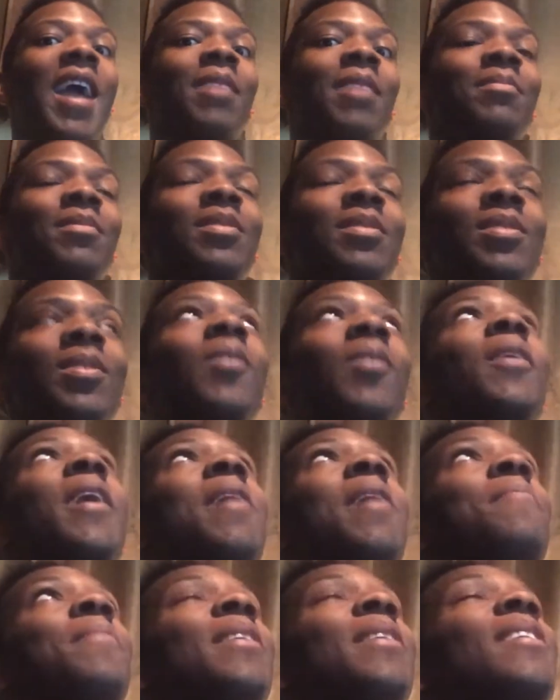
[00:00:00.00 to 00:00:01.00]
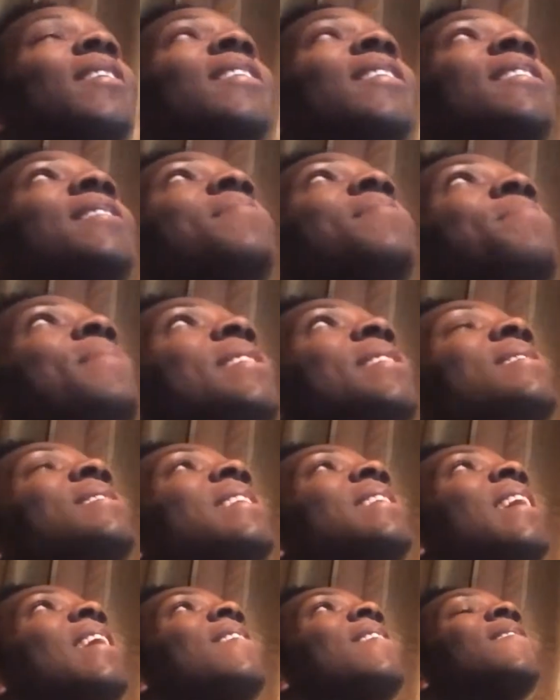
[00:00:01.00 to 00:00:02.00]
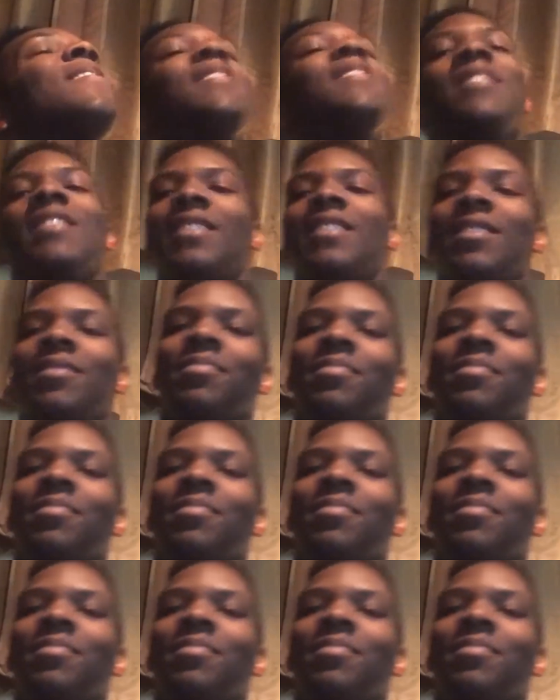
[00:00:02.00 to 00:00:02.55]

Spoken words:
I am so happy. My